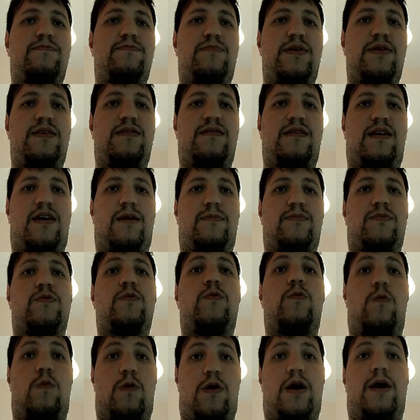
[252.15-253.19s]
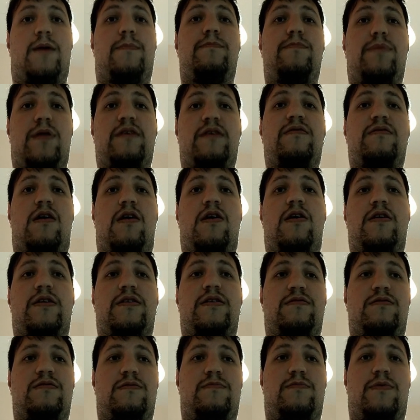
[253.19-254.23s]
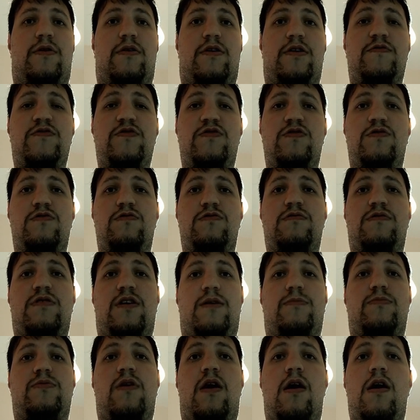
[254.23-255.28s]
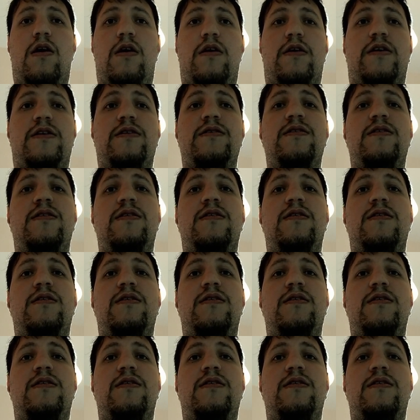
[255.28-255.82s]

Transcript: P times 1 plus R to the power of 2 times R.